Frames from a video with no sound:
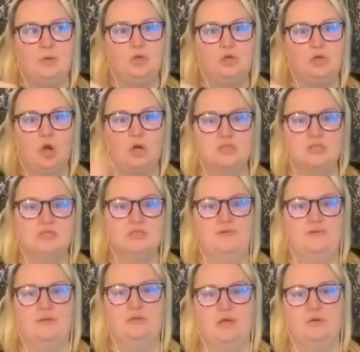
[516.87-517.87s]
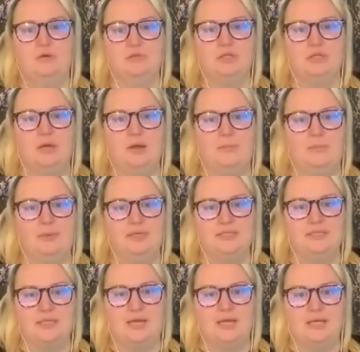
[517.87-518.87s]
not to fill those up. It's
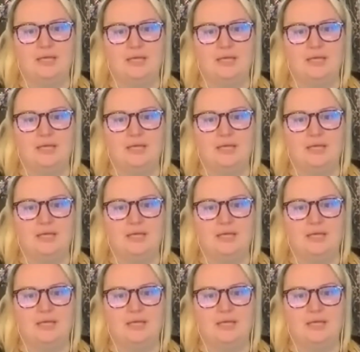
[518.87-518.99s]
like,